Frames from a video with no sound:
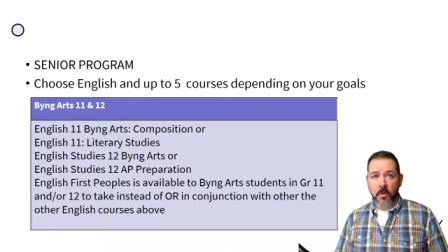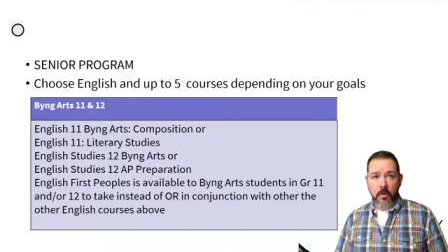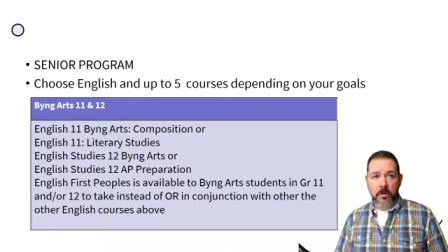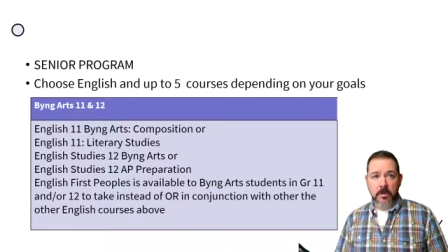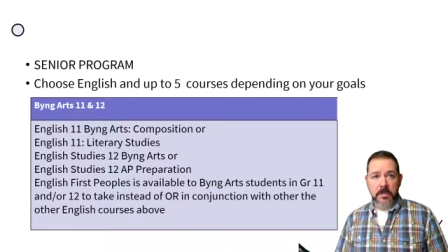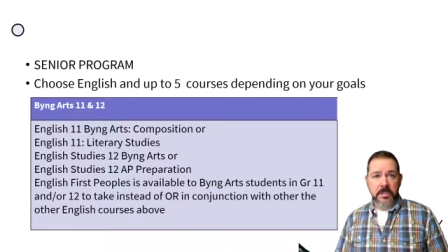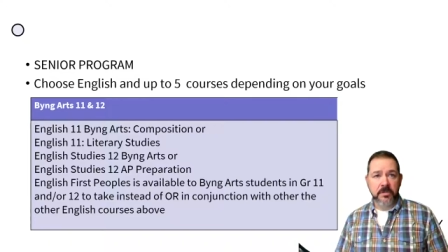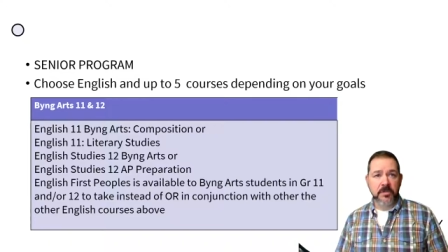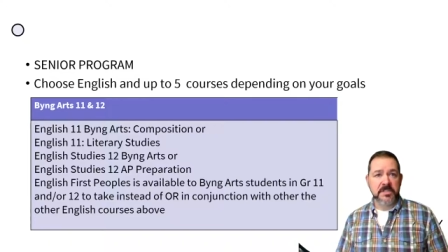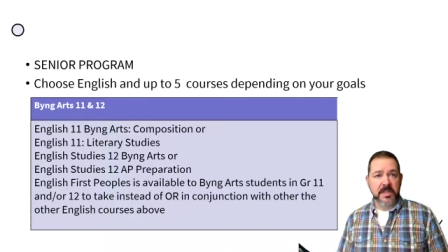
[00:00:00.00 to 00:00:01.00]
or
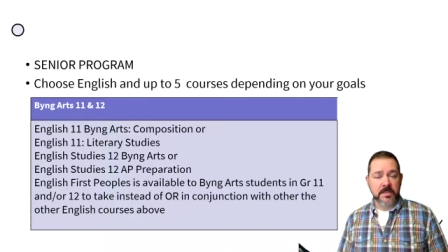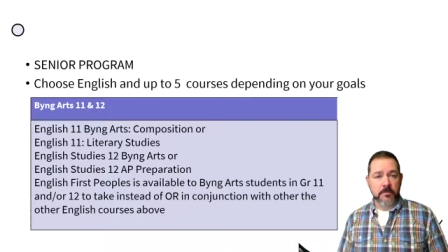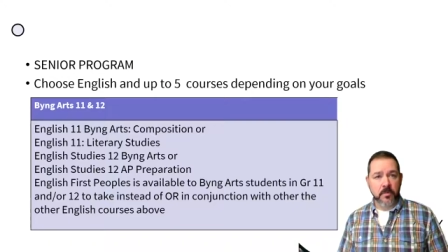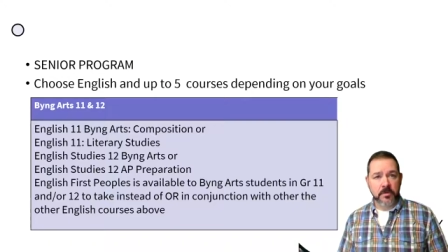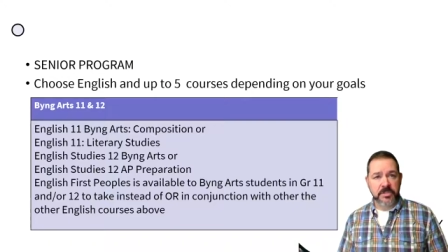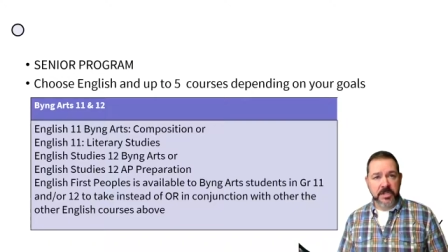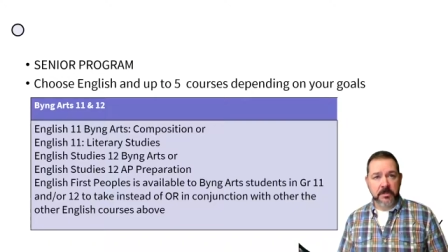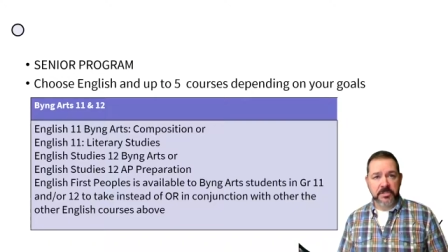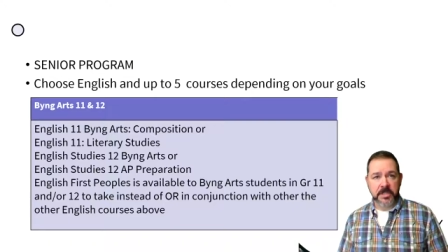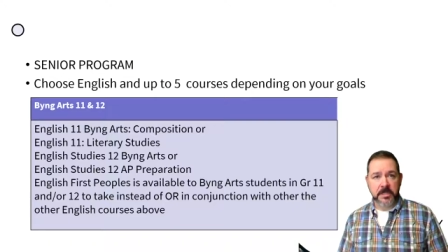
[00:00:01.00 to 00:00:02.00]
you can take the more
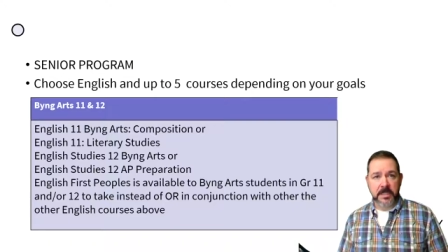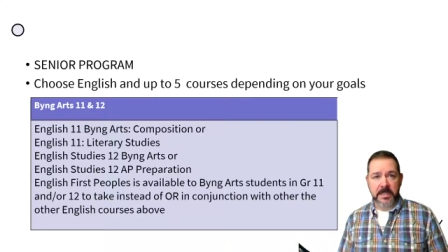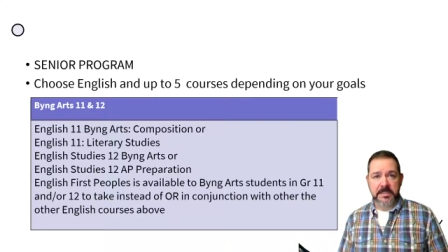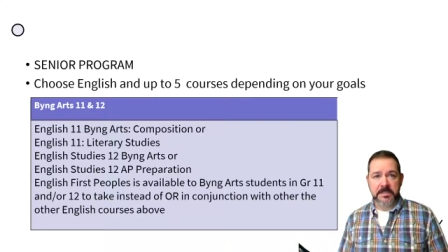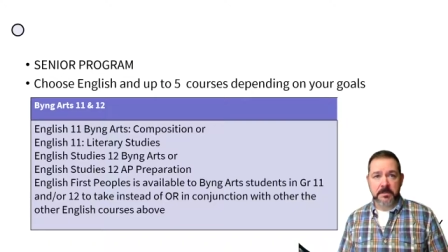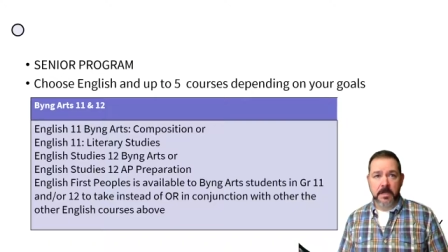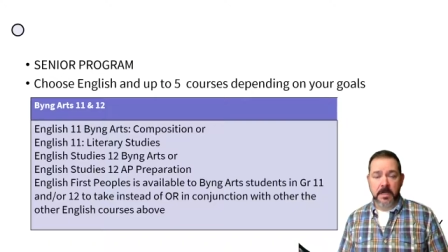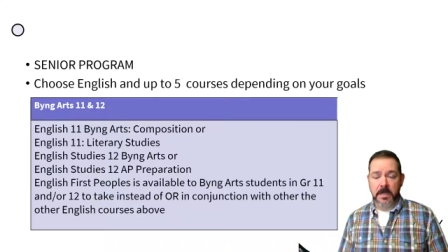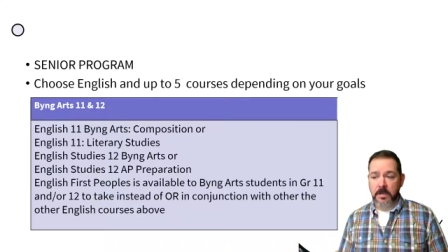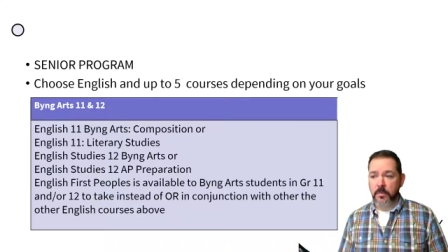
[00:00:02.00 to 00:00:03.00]
challenging class
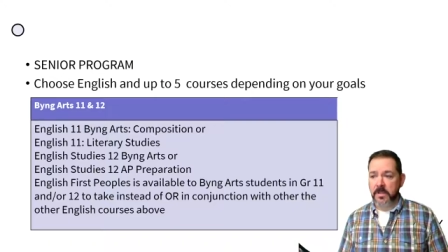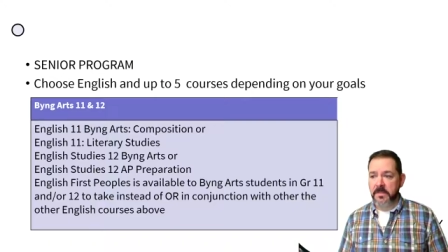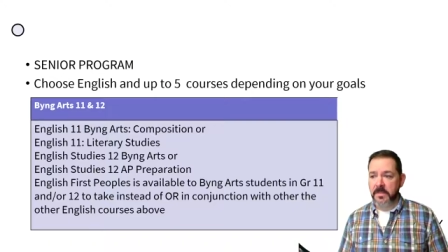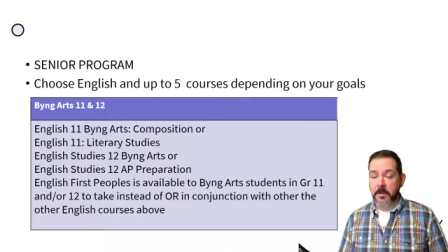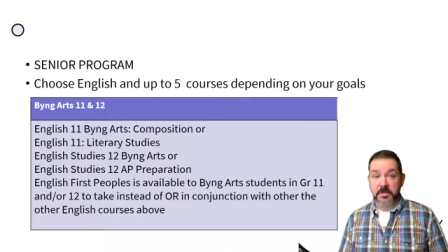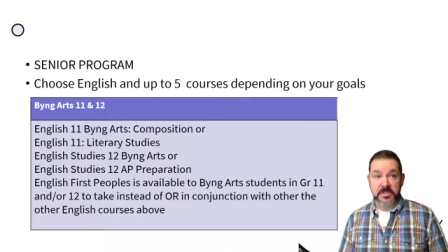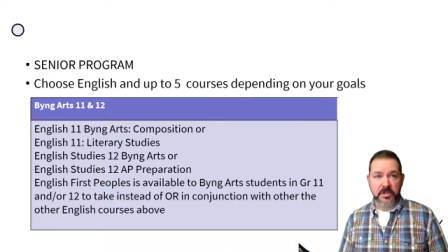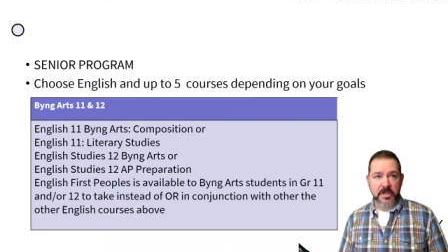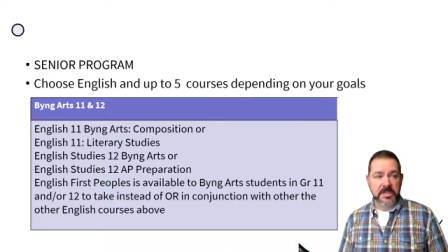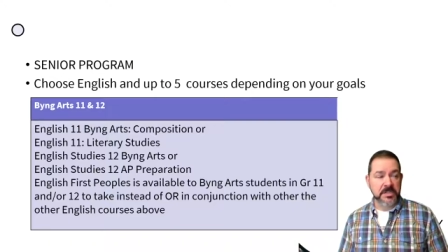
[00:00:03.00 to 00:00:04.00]
uh, with the
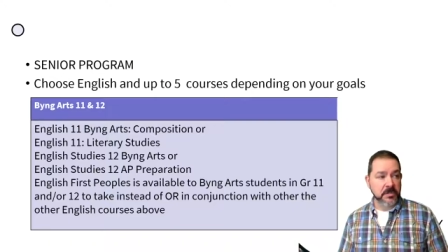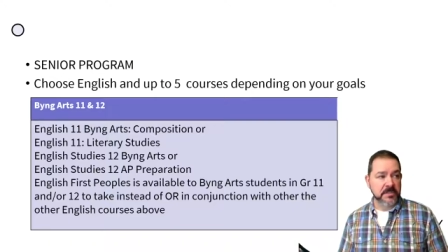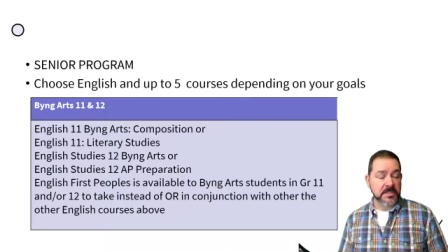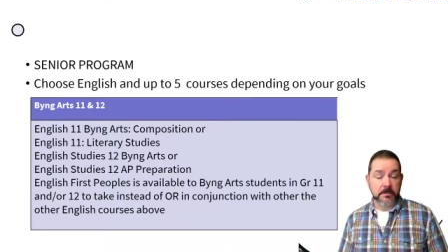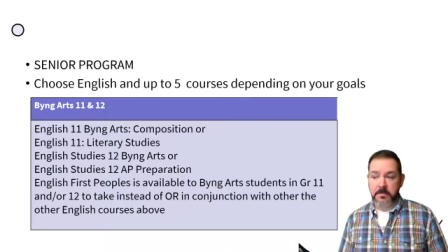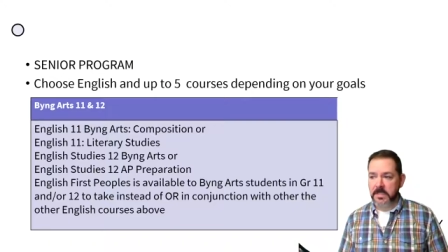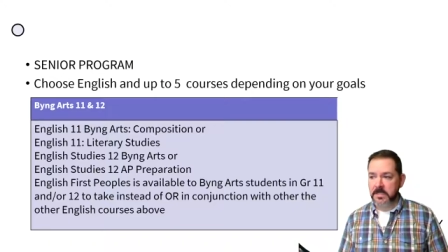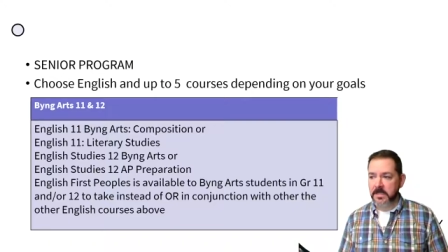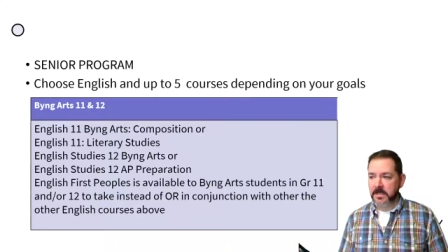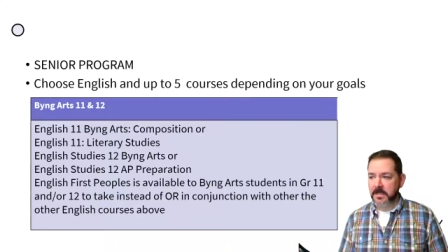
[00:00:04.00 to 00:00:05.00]
opportunity to
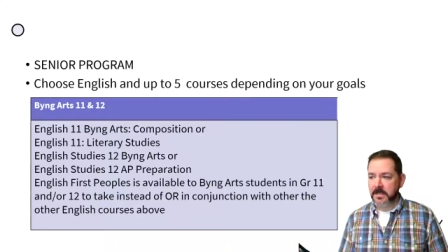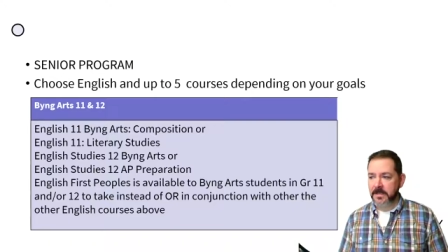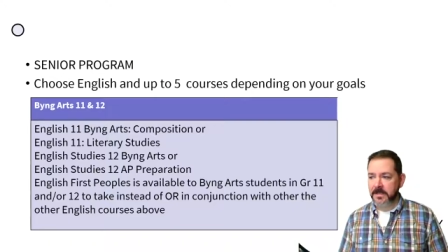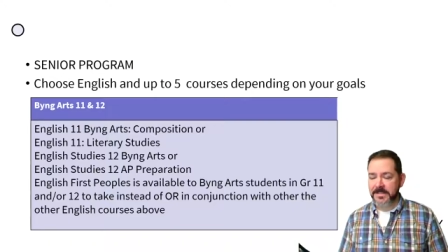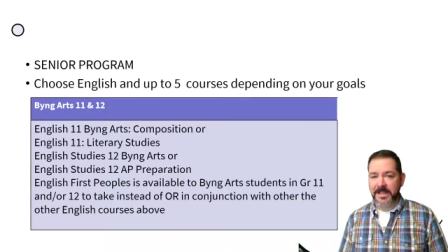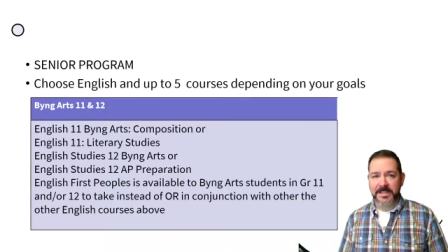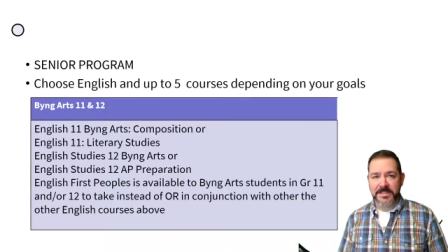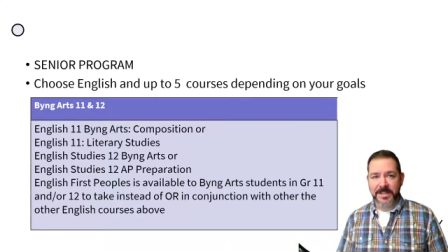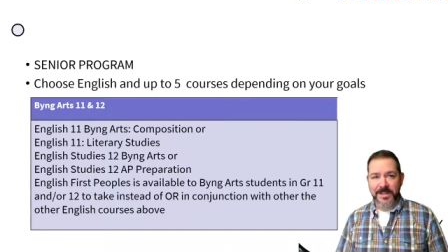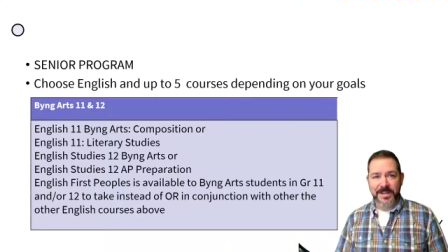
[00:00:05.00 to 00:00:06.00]
submit uh, a
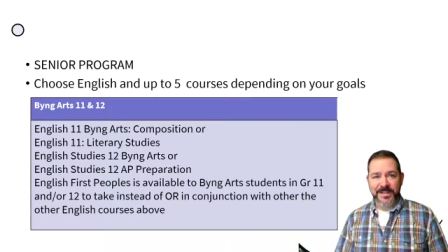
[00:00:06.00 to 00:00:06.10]
test